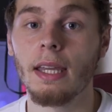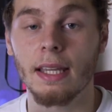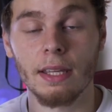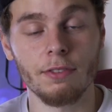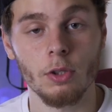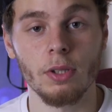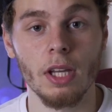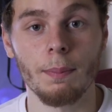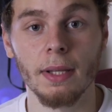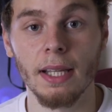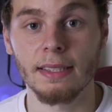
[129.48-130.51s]
it gives you the
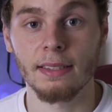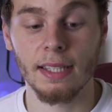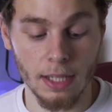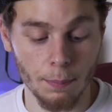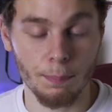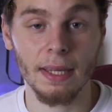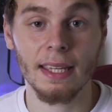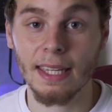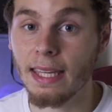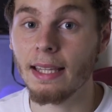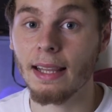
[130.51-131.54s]
ability to take a big
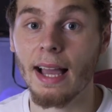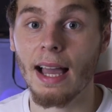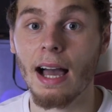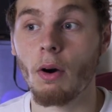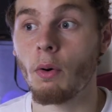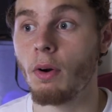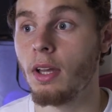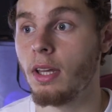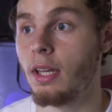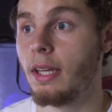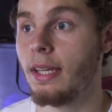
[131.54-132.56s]
key light out
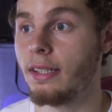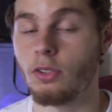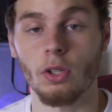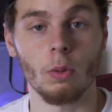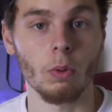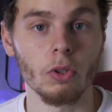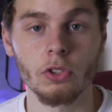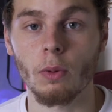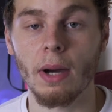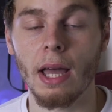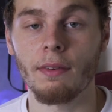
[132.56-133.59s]
into the woods
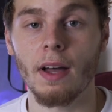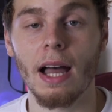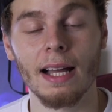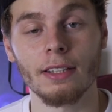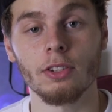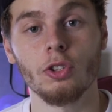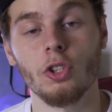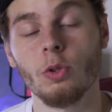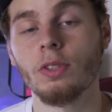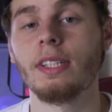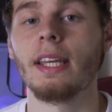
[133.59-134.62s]
or whatever and
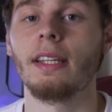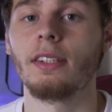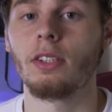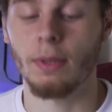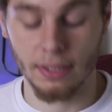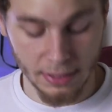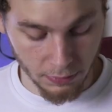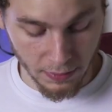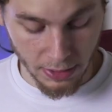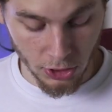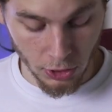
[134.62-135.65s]
use it to its
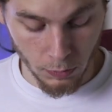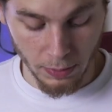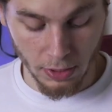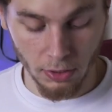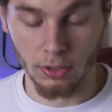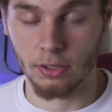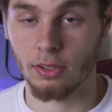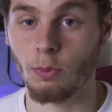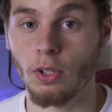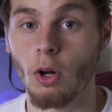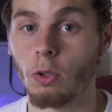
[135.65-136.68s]
advantages, because
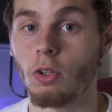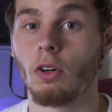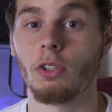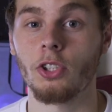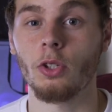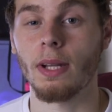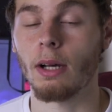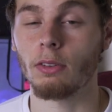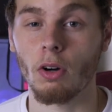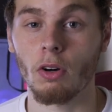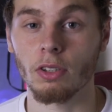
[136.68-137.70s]
we all know shooting
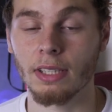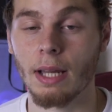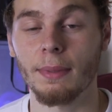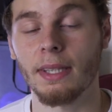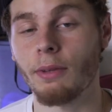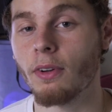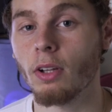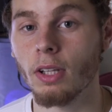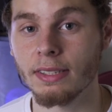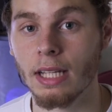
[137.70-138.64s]
outdoors can be difficult at